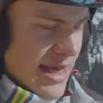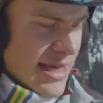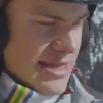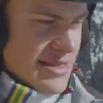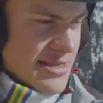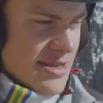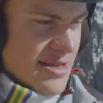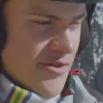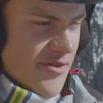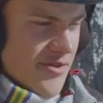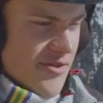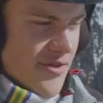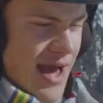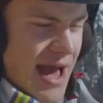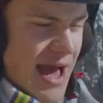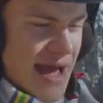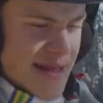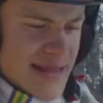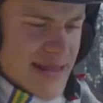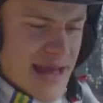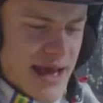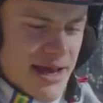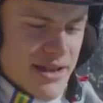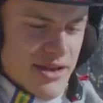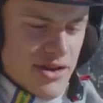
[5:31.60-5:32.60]
It's the
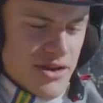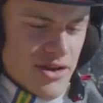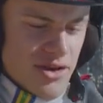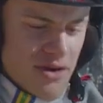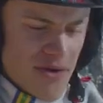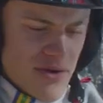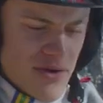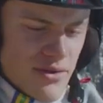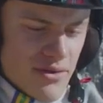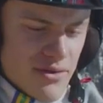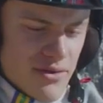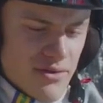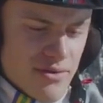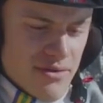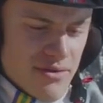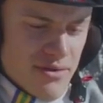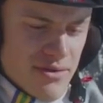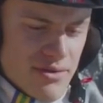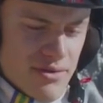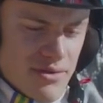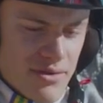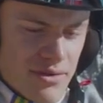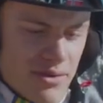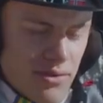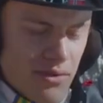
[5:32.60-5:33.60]
fact that, you know,
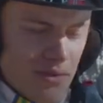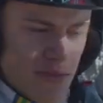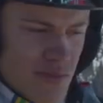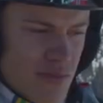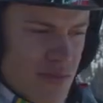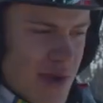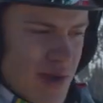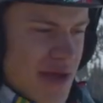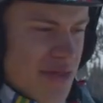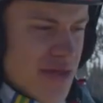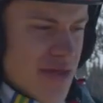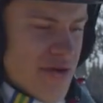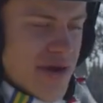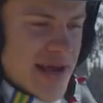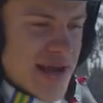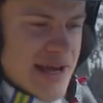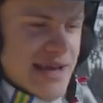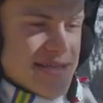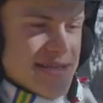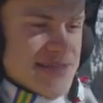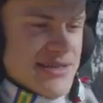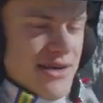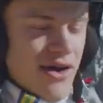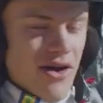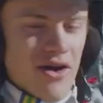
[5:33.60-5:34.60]
whether
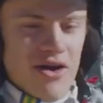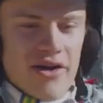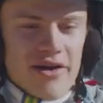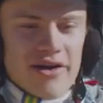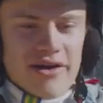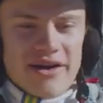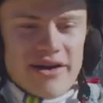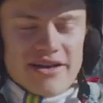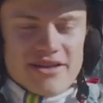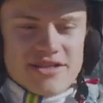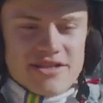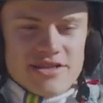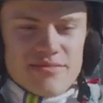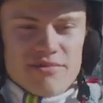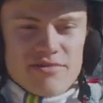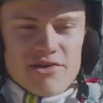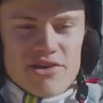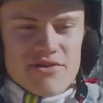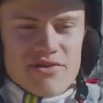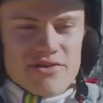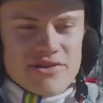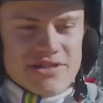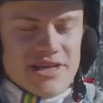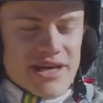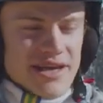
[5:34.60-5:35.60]
it's art, it's
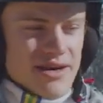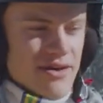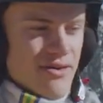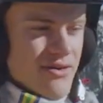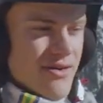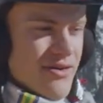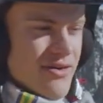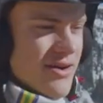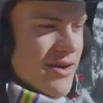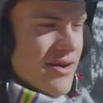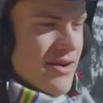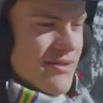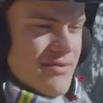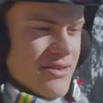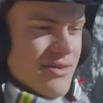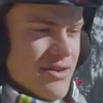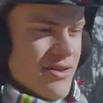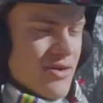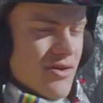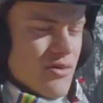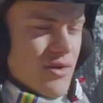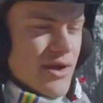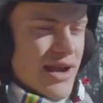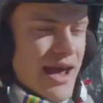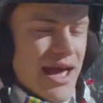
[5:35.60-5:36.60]
music, or,
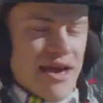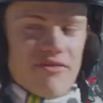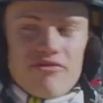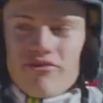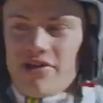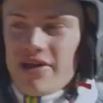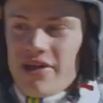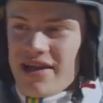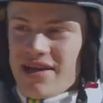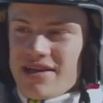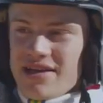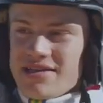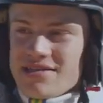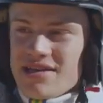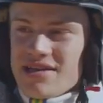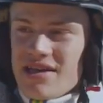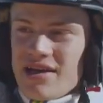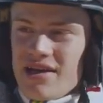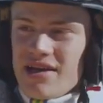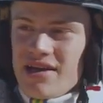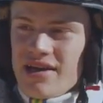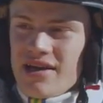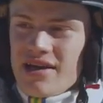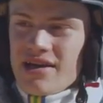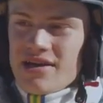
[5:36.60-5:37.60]
you know, whatever it is,
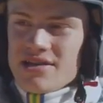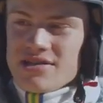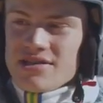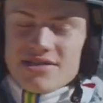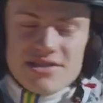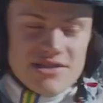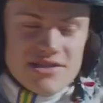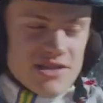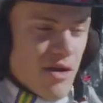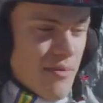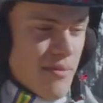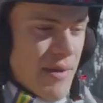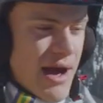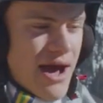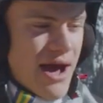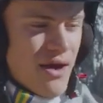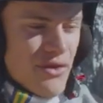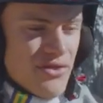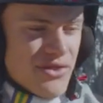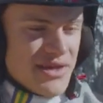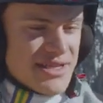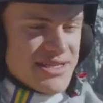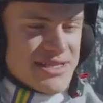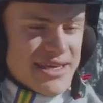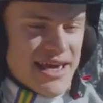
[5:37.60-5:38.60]

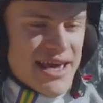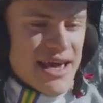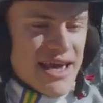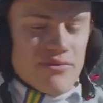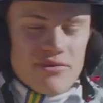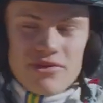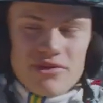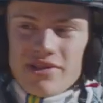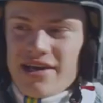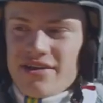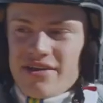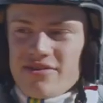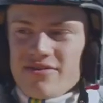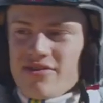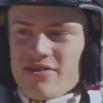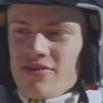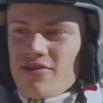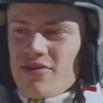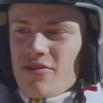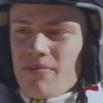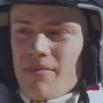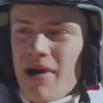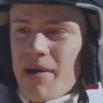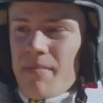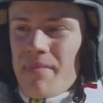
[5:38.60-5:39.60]
somehow this can relate
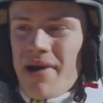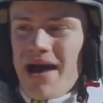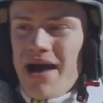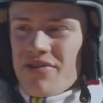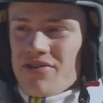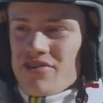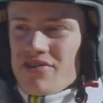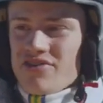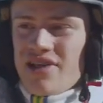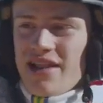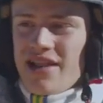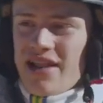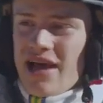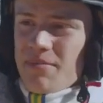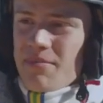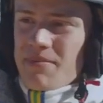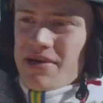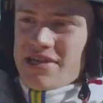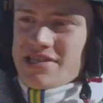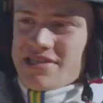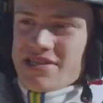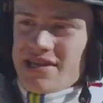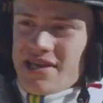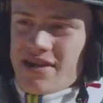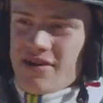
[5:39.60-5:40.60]
to my path as an
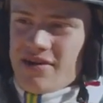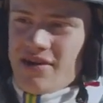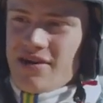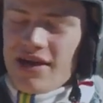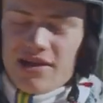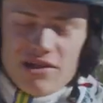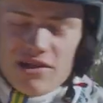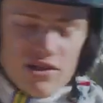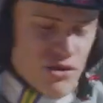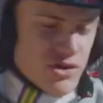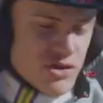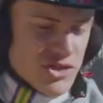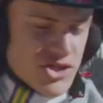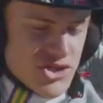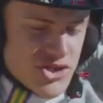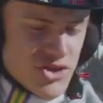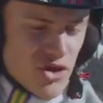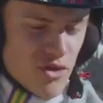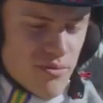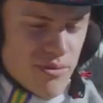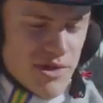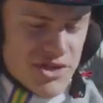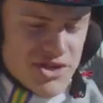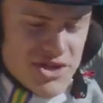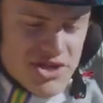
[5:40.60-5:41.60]
alpine skier. I learned
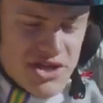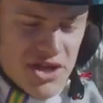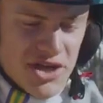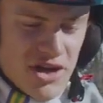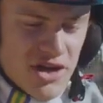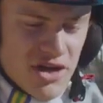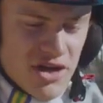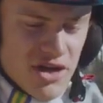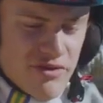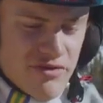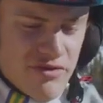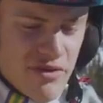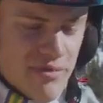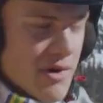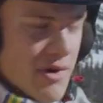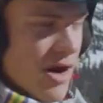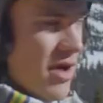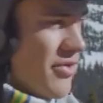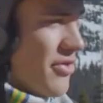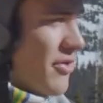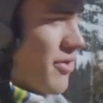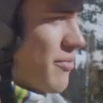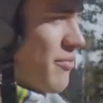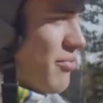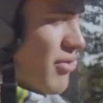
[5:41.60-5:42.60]
so much from
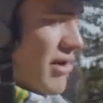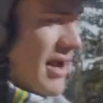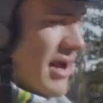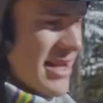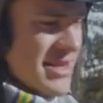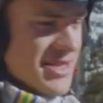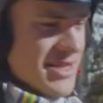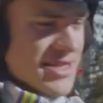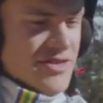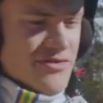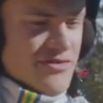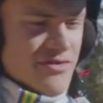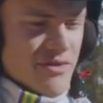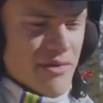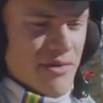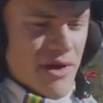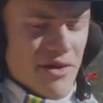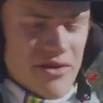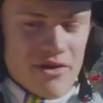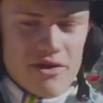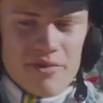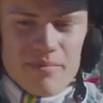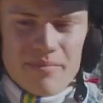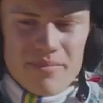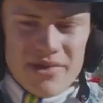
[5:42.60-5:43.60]
other branches, from
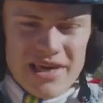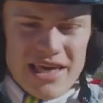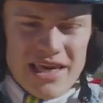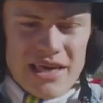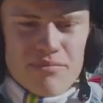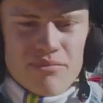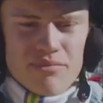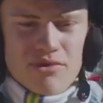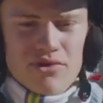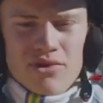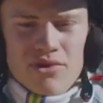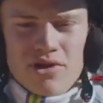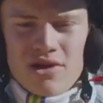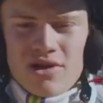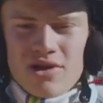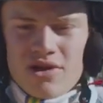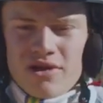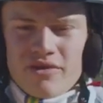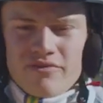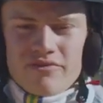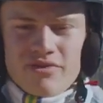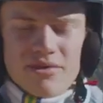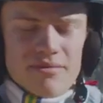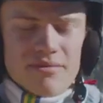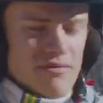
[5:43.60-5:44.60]
other people,
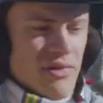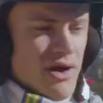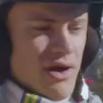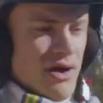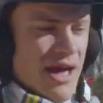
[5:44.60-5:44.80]
from